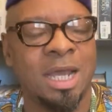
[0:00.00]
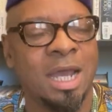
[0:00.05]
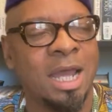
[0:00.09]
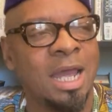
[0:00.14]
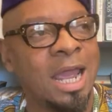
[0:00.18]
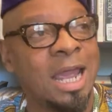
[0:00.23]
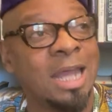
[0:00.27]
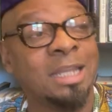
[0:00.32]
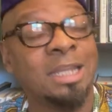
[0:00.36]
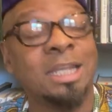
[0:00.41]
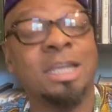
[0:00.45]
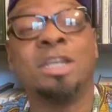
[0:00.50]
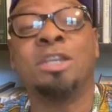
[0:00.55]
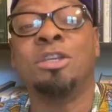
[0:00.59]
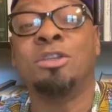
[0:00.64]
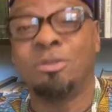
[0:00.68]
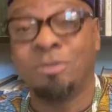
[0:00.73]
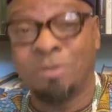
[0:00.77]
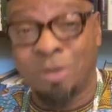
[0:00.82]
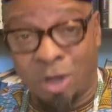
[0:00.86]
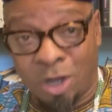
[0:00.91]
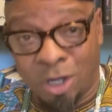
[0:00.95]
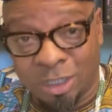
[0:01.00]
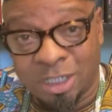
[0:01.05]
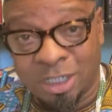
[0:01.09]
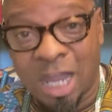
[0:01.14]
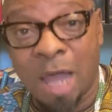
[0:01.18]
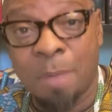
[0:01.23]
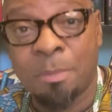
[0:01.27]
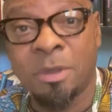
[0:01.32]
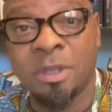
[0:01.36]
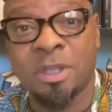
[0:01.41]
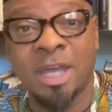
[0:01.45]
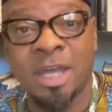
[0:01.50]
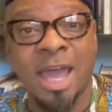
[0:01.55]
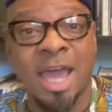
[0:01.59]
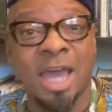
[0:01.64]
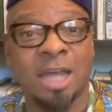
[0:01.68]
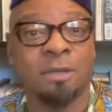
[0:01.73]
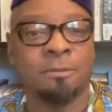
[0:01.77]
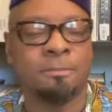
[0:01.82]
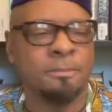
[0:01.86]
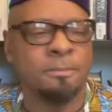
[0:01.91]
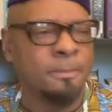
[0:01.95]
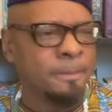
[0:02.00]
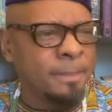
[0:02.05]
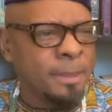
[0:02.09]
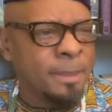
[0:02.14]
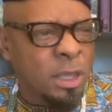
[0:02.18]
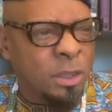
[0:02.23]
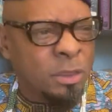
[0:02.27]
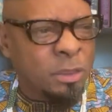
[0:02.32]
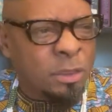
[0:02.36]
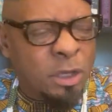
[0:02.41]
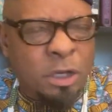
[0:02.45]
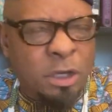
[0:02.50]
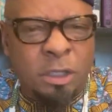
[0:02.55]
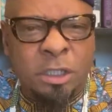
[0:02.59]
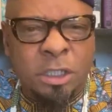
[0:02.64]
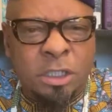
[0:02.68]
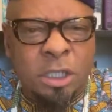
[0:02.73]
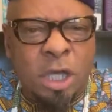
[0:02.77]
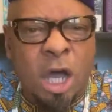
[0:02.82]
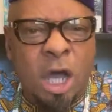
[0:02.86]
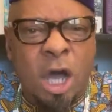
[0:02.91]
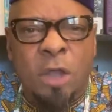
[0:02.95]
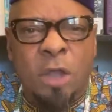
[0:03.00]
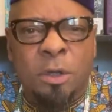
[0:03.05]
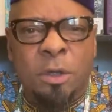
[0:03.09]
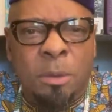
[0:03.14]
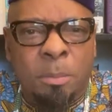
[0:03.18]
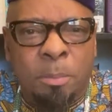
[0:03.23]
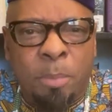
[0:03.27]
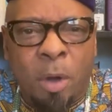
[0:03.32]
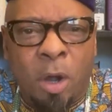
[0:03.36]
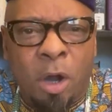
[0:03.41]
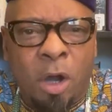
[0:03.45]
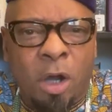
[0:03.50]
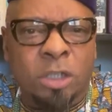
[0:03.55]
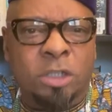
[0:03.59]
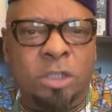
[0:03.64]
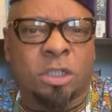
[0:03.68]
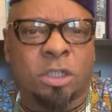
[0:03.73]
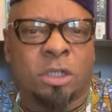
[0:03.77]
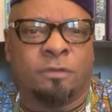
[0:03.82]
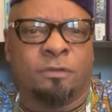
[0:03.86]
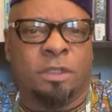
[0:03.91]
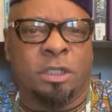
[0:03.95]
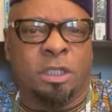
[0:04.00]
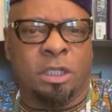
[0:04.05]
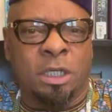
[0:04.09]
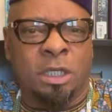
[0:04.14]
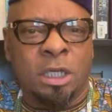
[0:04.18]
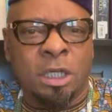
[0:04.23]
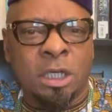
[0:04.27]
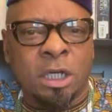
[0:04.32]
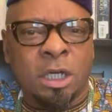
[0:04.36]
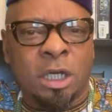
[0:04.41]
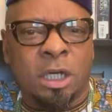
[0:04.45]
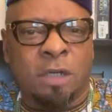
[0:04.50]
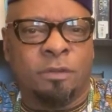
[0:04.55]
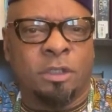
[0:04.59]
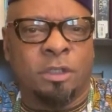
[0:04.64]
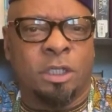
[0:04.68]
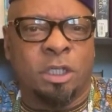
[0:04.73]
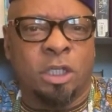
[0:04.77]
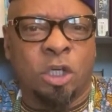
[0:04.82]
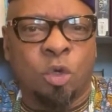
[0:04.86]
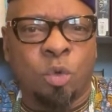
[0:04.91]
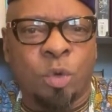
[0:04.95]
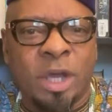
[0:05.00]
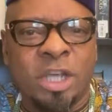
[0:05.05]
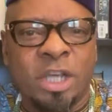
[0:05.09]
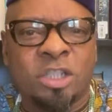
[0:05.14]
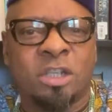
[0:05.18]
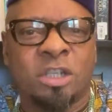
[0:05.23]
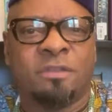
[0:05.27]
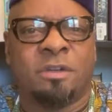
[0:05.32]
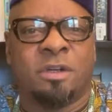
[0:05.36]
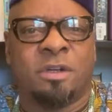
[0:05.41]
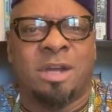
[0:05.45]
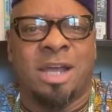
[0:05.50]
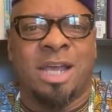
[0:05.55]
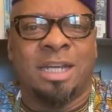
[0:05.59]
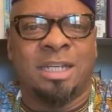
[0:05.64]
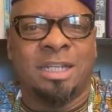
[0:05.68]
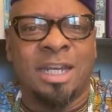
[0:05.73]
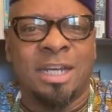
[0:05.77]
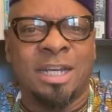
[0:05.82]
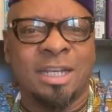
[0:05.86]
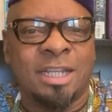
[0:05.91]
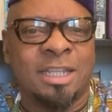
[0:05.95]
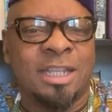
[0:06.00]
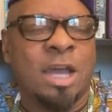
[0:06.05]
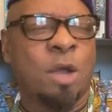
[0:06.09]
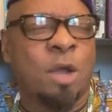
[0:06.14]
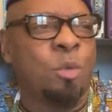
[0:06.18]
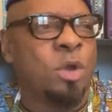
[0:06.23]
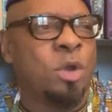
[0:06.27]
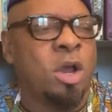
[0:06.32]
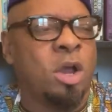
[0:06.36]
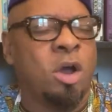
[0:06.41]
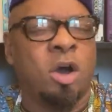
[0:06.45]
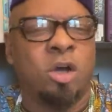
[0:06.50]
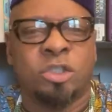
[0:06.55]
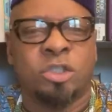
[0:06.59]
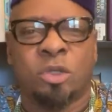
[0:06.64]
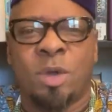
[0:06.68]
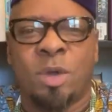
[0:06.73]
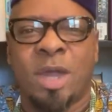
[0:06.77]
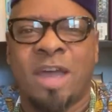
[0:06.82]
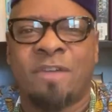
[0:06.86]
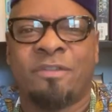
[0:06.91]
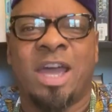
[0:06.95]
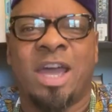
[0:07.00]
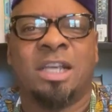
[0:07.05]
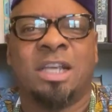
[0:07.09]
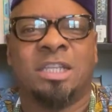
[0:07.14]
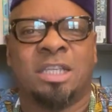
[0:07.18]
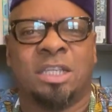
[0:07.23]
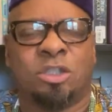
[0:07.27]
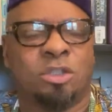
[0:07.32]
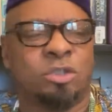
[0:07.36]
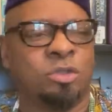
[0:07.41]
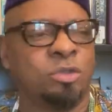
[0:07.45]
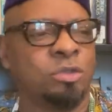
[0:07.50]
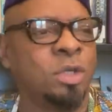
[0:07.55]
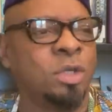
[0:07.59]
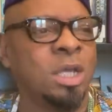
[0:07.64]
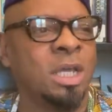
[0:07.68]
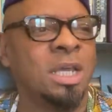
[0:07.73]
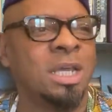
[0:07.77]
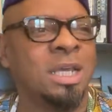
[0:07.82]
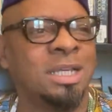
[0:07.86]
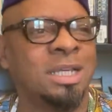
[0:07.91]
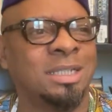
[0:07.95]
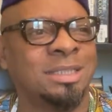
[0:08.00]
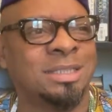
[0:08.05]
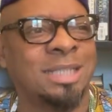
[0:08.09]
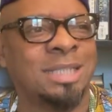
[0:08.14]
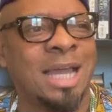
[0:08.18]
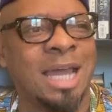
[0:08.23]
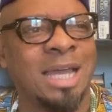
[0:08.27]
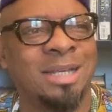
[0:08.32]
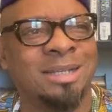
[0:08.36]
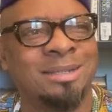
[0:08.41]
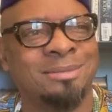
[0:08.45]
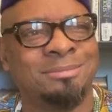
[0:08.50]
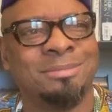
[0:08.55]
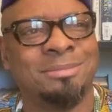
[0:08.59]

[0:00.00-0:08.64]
And then on top of that, there are these other parts of the equation of our identity that we also have access to that